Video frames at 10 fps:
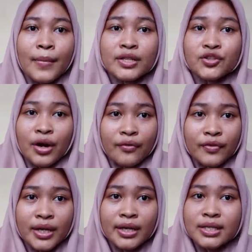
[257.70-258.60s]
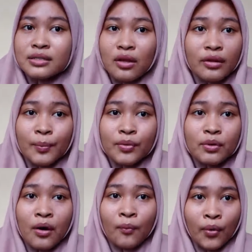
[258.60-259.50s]
but traffic is not a
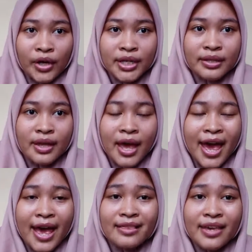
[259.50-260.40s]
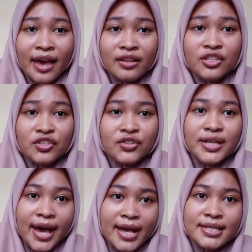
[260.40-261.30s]
plural word and cannot
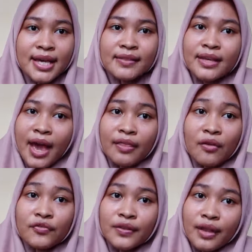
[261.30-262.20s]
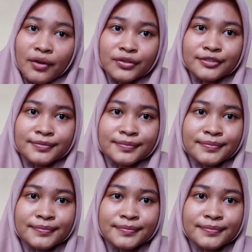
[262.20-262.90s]
use s at the end of the noun.